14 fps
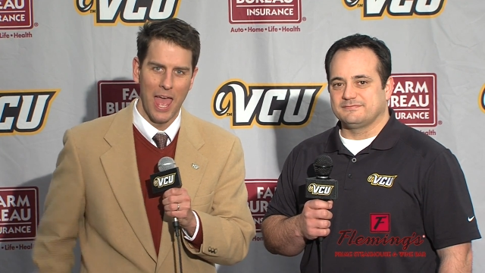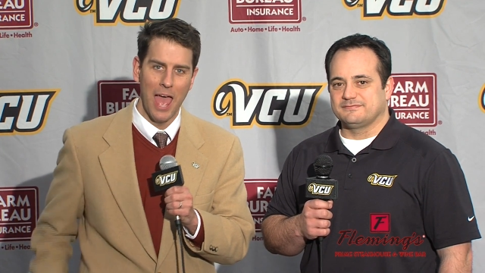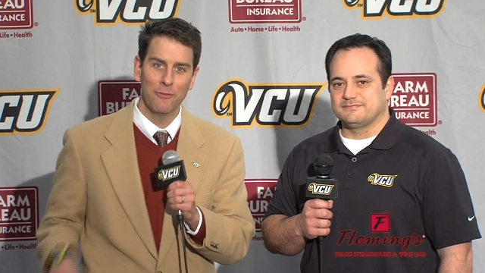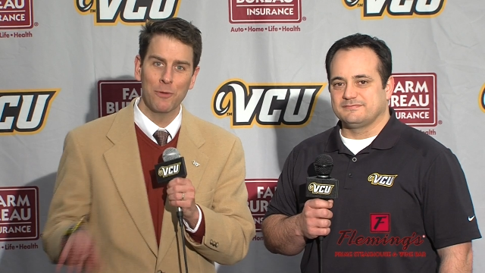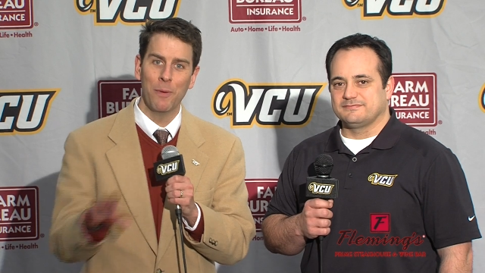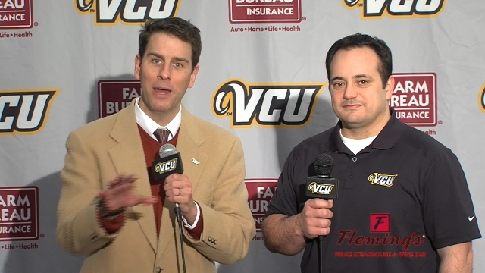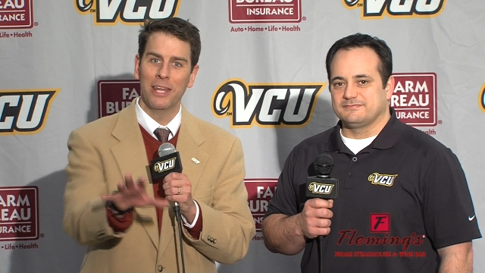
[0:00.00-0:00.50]

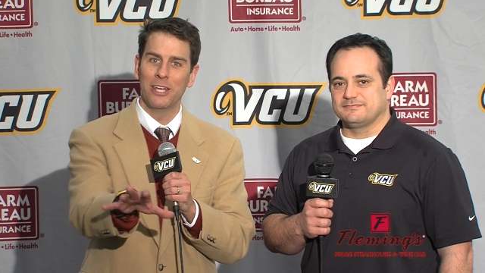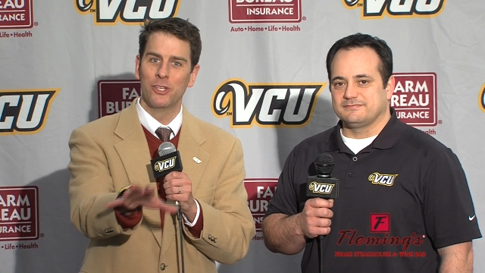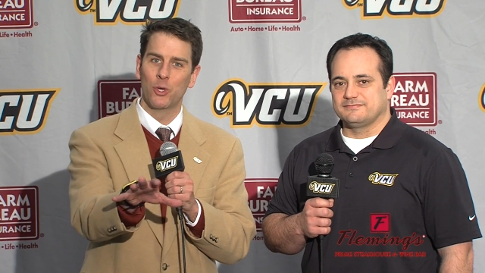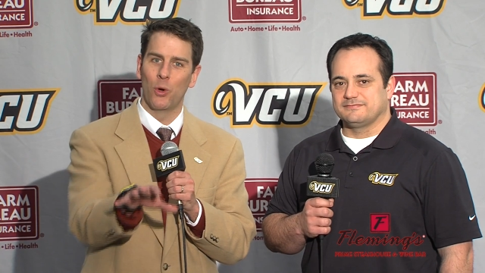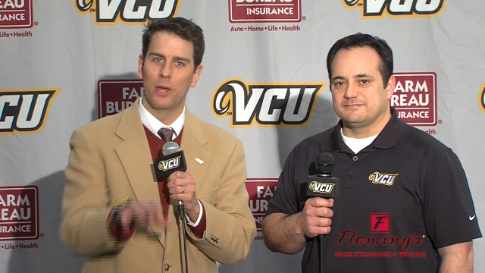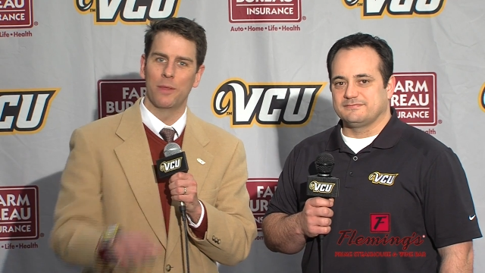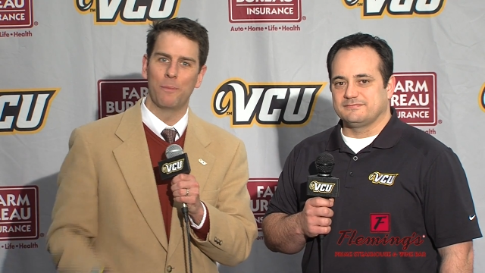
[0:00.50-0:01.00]
Speaker 1: Everybody
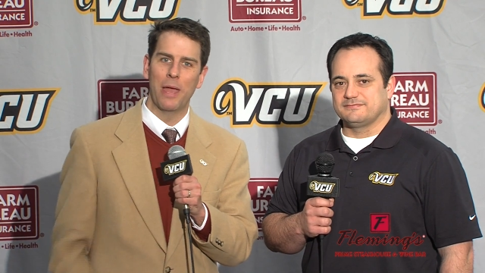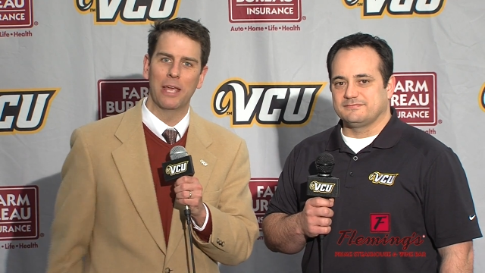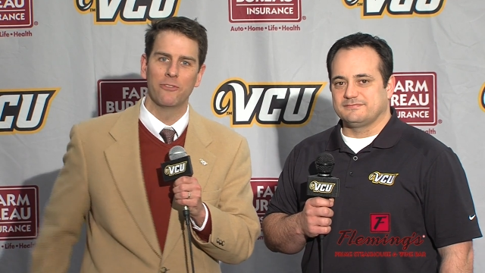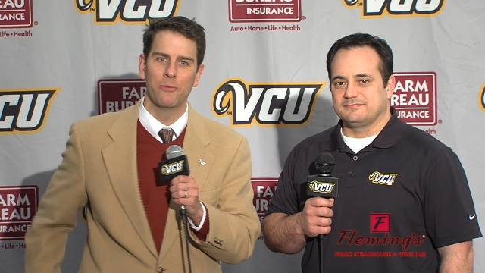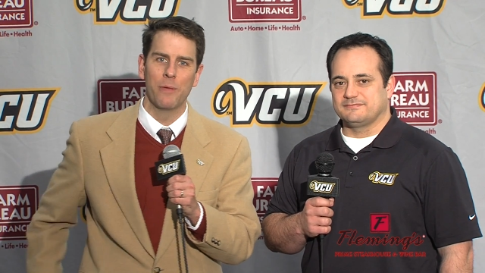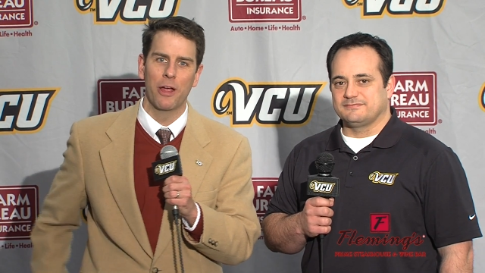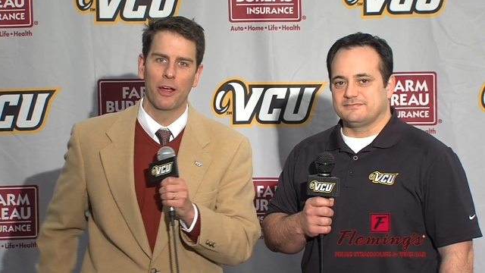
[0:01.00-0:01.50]
enjoy the
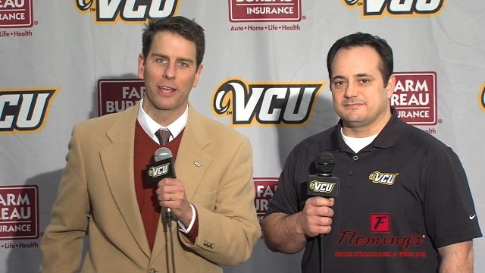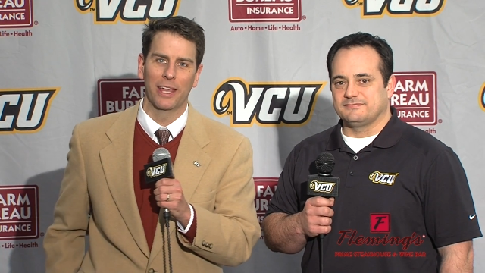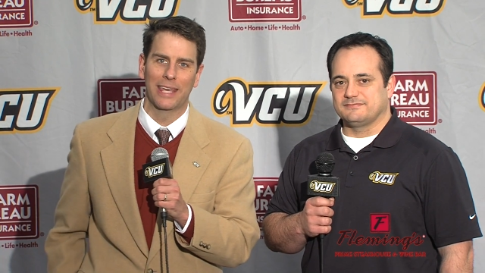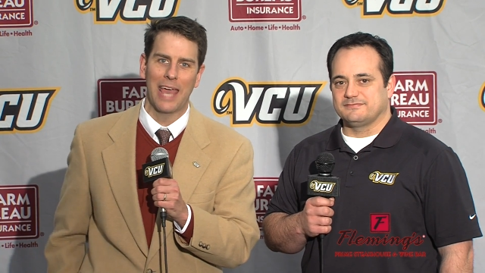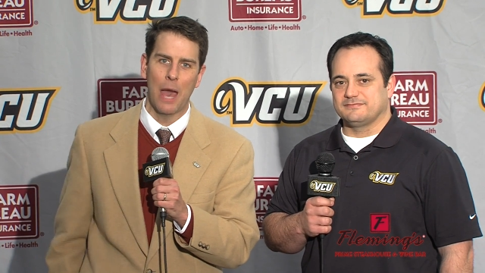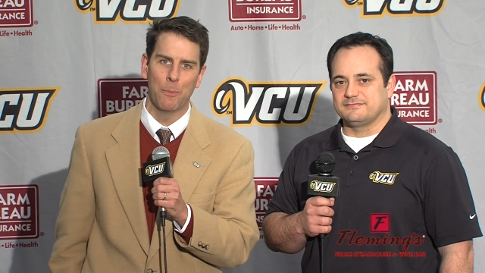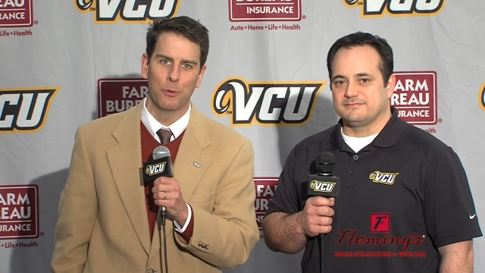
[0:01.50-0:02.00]
Bank of
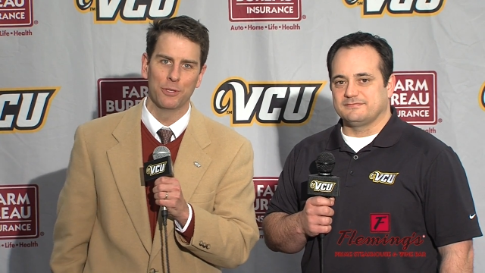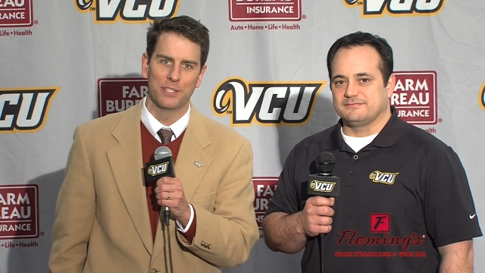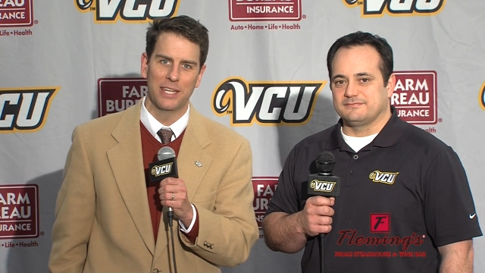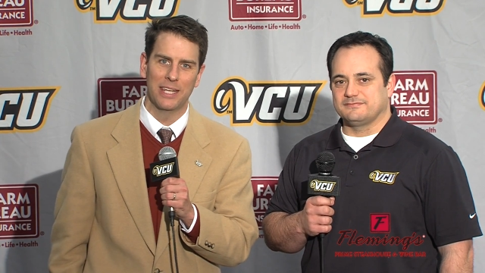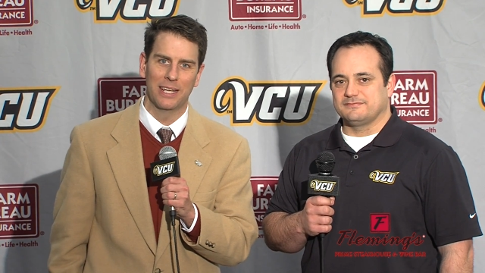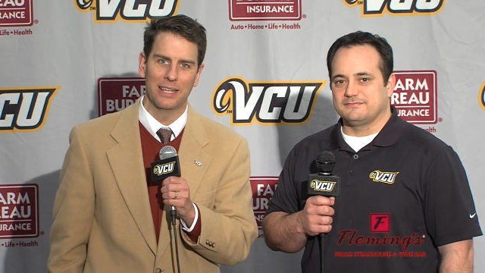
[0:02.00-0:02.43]
America Capital City